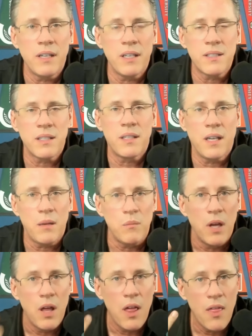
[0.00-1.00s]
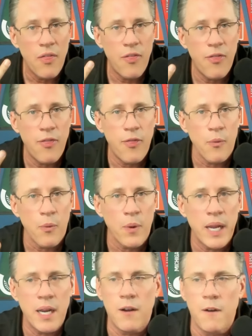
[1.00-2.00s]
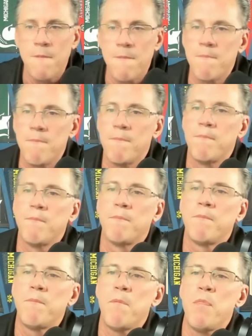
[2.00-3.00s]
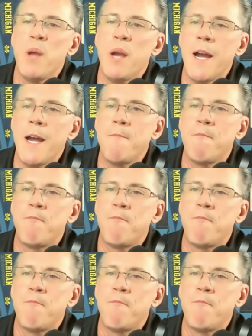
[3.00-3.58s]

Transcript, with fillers: gets the dub 3 0. All right.